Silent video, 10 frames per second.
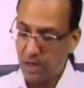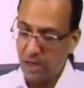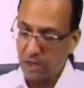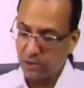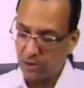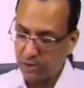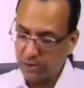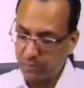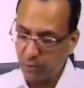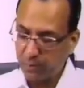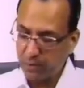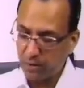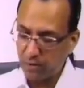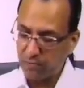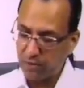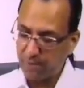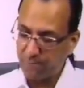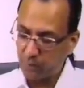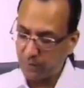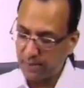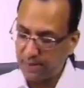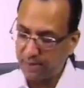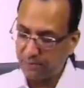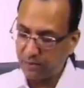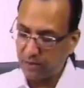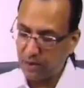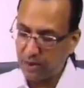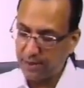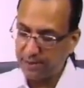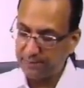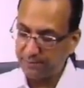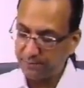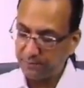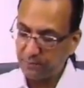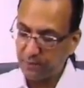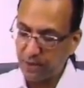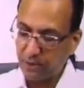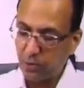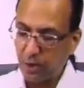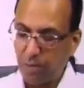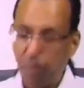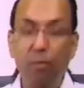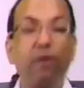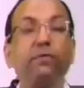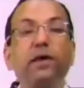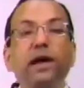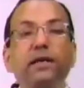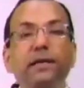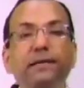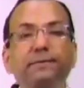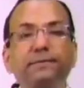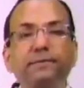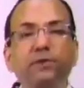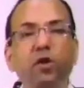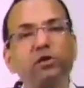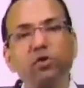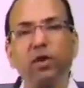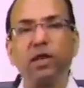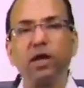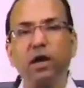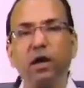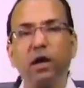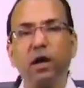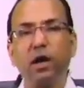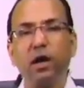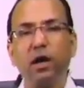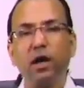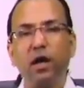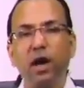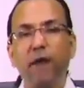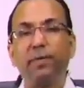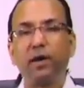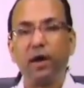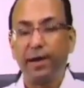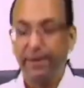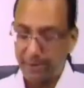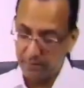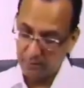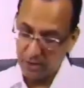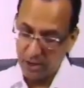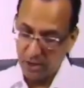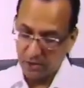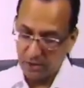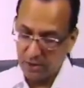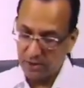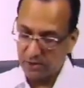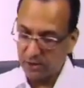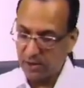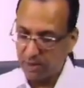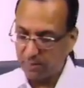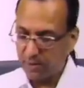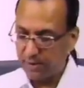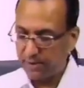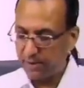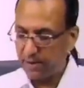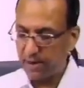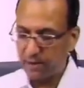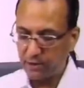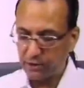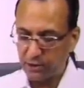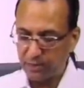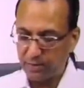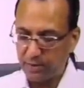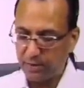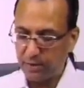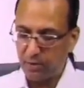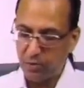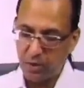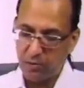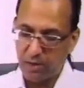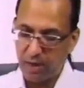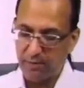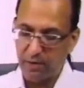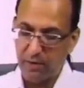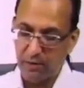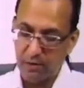So this is the pupil of the left eye. Let us look at the pupil of the right eye. Also look at the upper eyelid. See, this is the upper eyelid and this is the upper eyelid. Why? What happened here?